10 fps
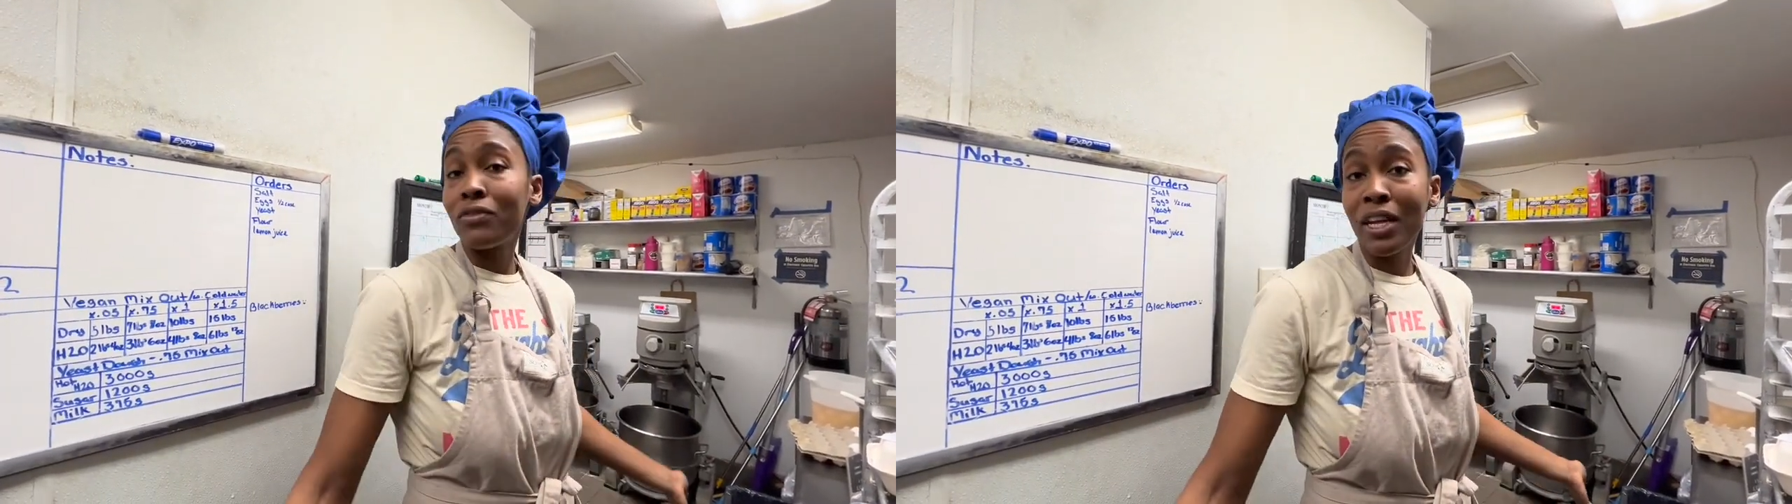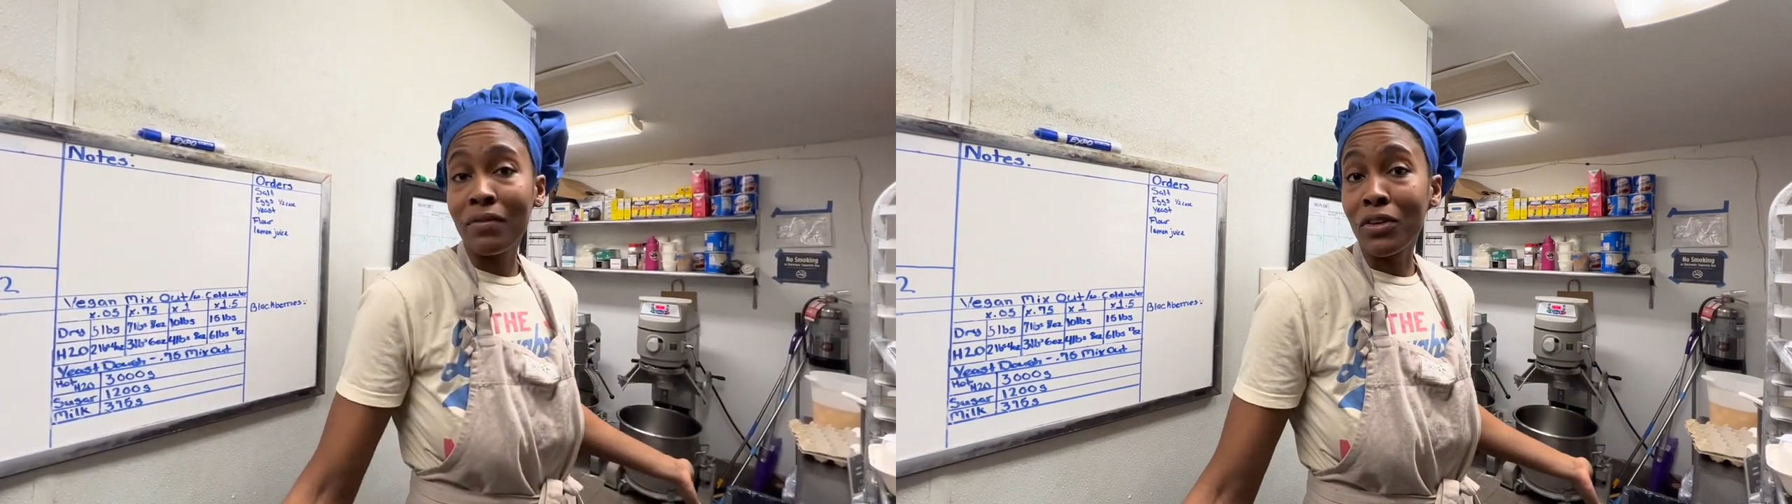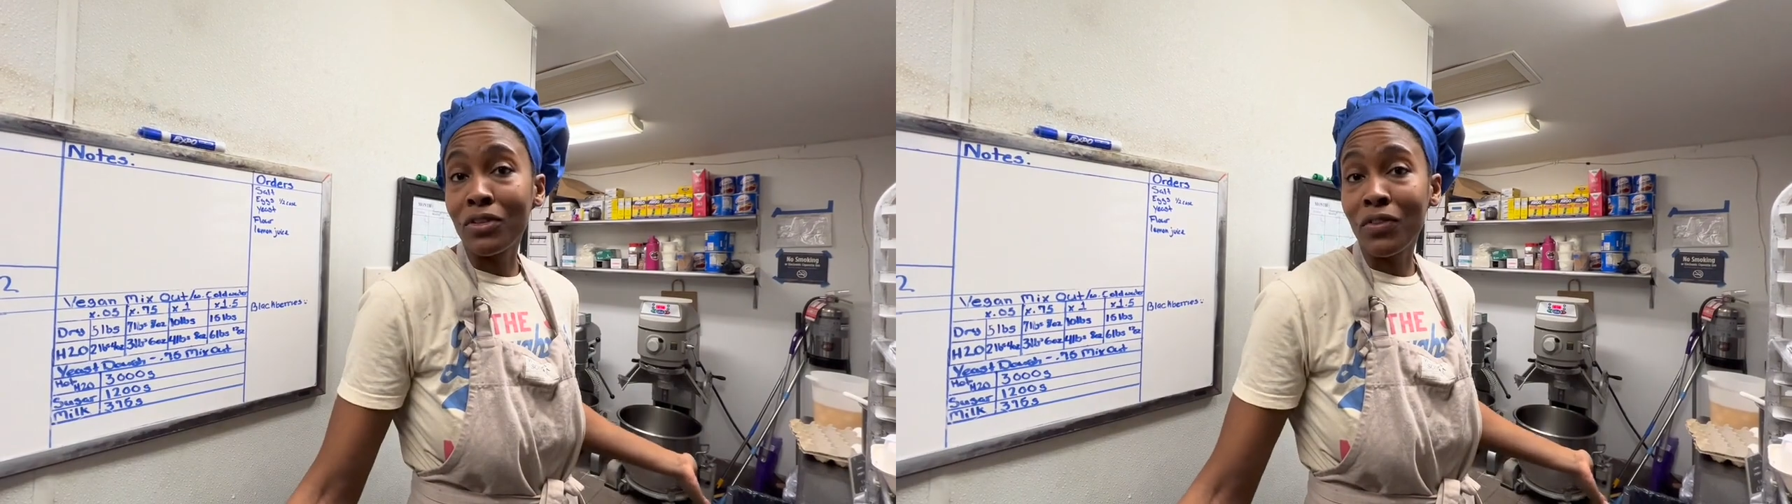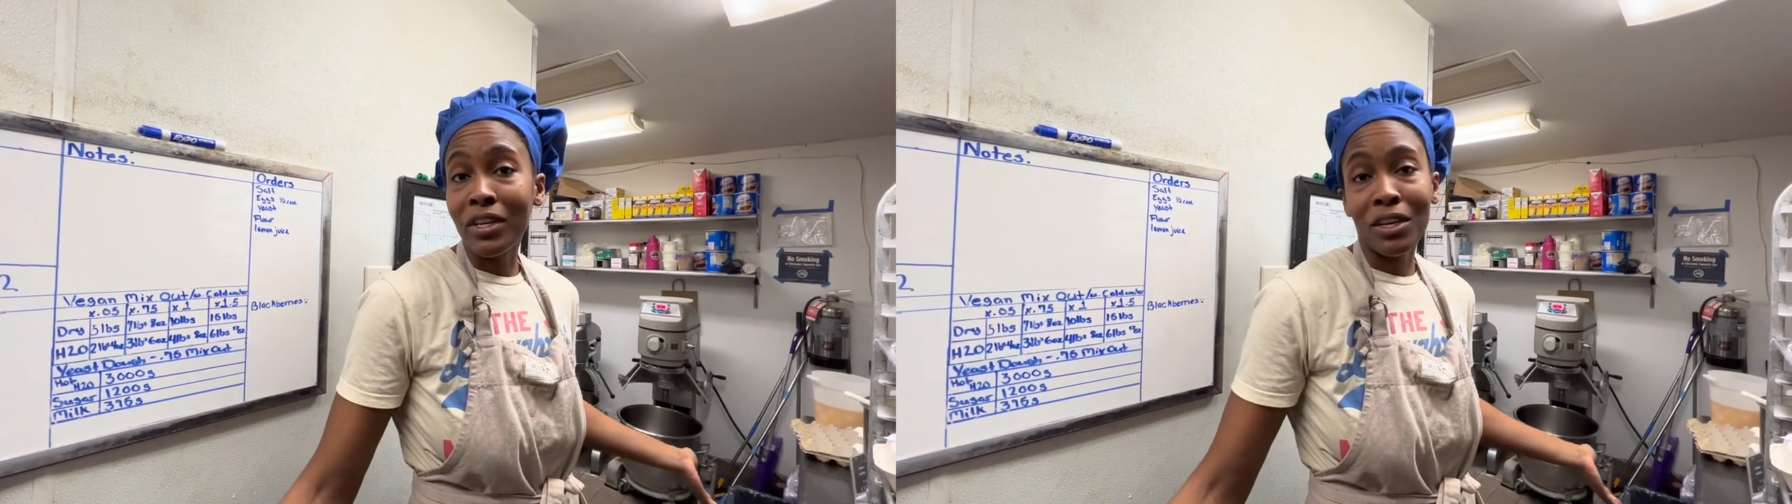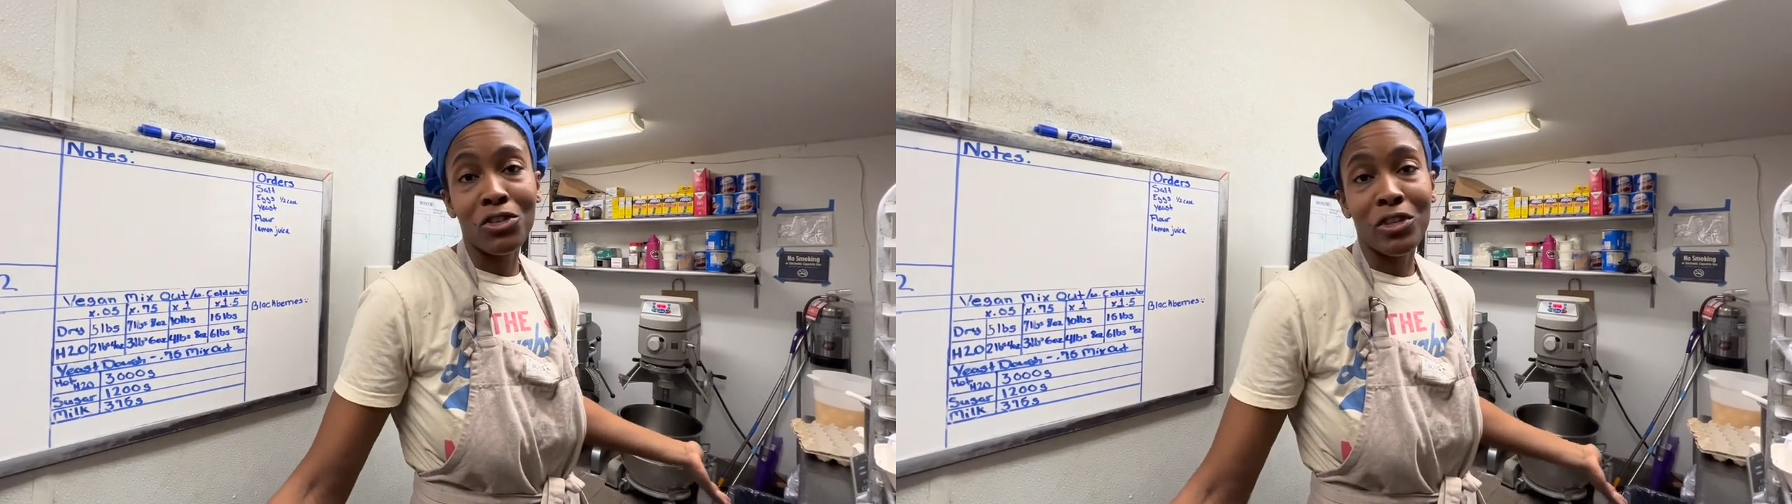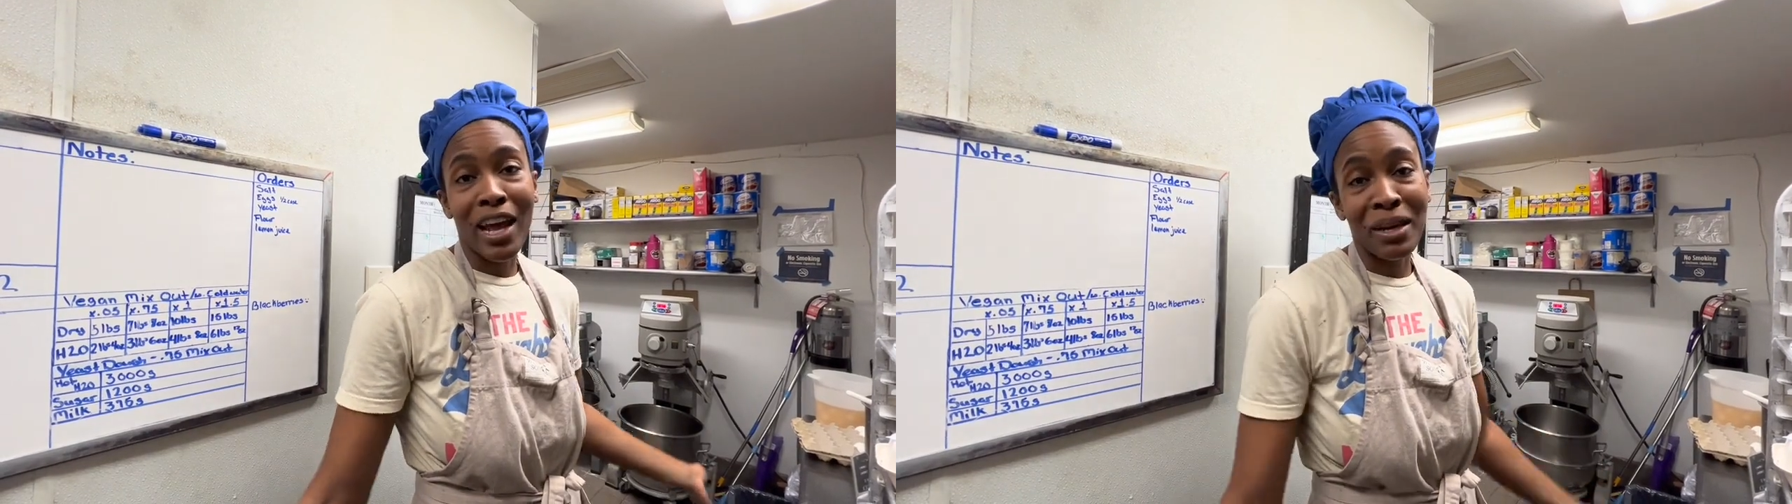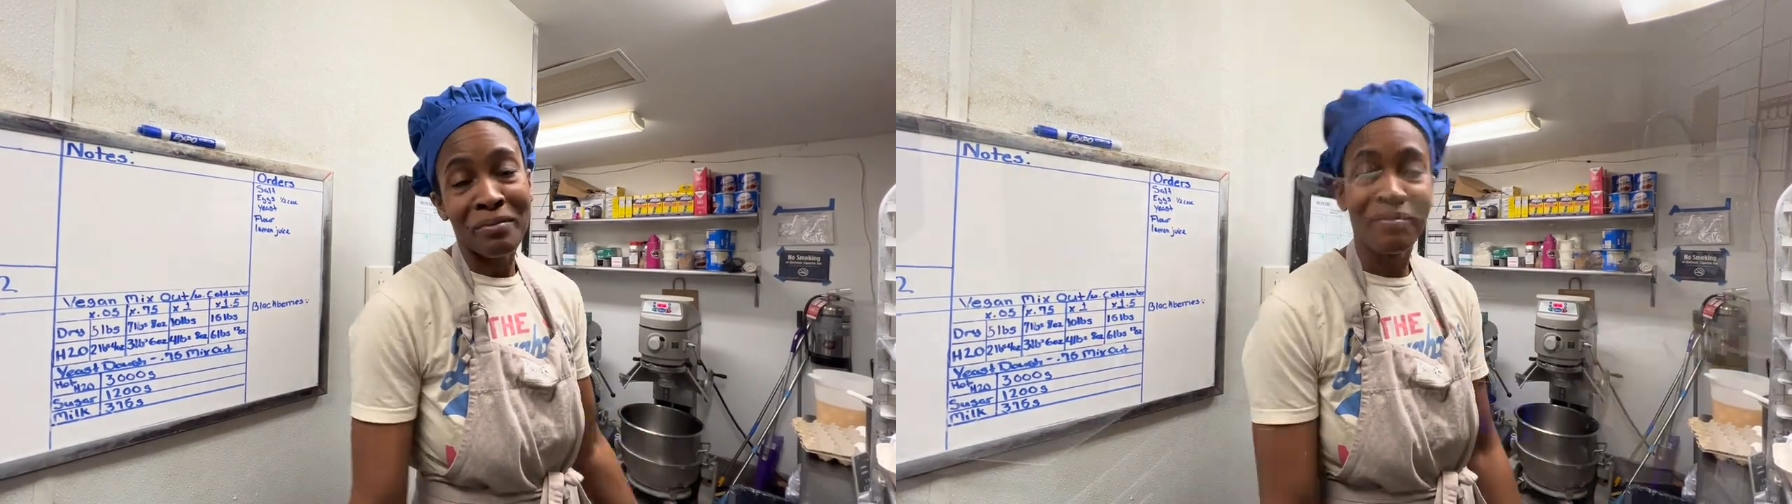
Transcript: flavors for each day.